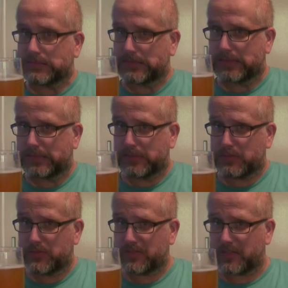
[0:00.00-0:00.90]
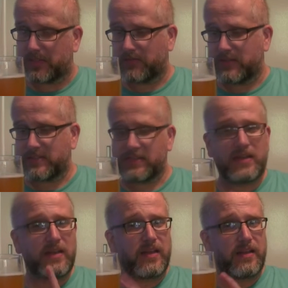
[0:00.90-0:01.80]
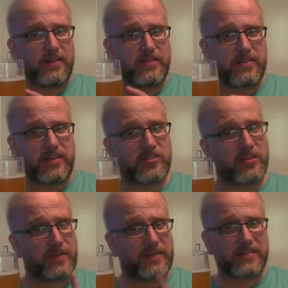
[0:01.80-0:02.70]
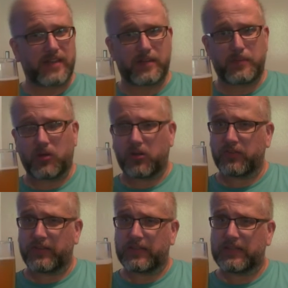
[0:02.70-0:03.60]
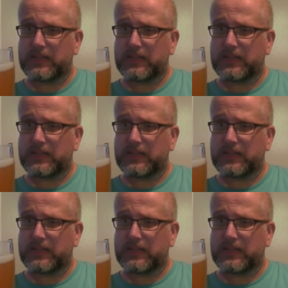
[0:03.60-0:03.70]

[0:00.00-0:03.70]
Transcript: I know, slap my wrist. This is actually my second bottle of it.